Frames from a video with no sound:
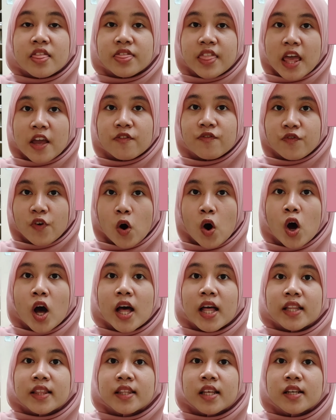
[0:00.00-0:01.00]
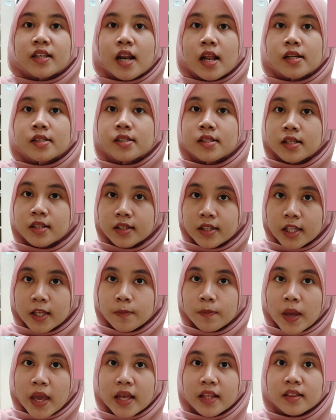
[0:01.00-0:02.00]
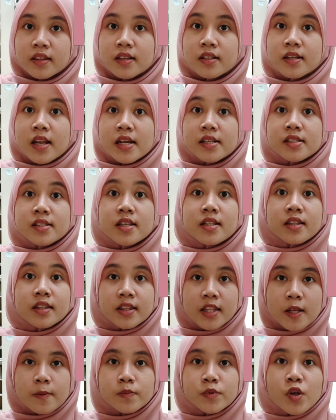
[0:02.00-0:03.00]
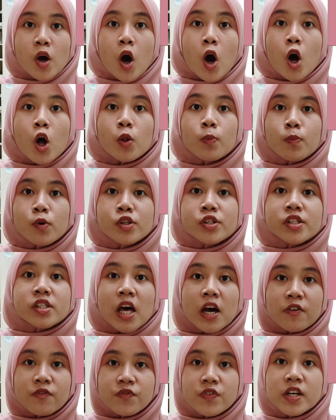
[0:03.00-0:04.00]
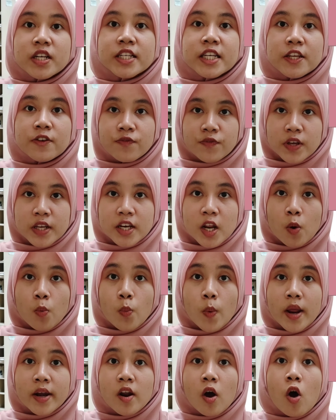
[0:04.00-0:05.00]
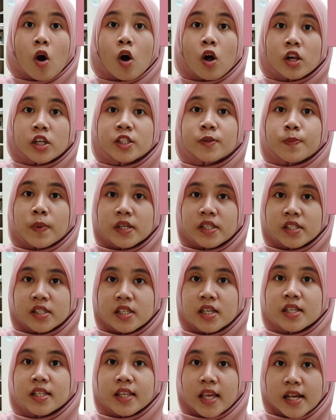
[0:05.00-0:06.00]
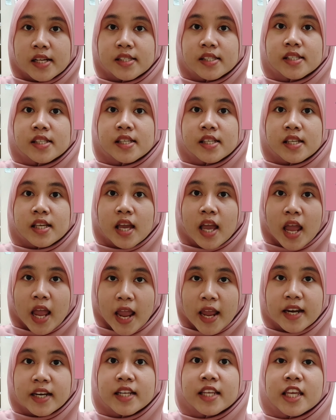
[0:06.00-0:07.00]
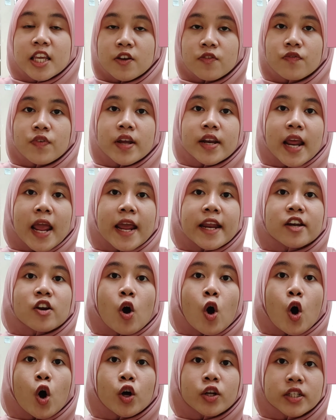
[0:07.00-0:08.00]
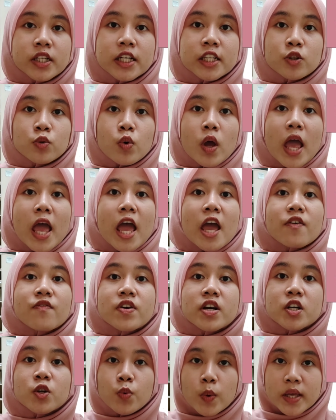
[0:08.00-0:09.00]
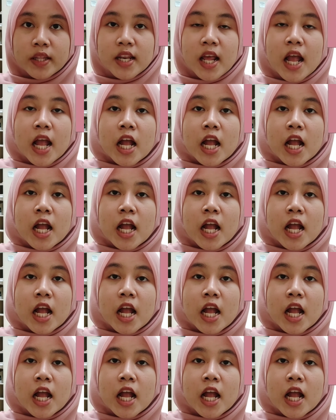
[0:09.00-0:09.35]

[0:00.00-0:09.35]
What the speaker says: Therefore, the Nelson team and the Destin teams almost suffered defeat when Hall Spencer Case had given an order to evacuate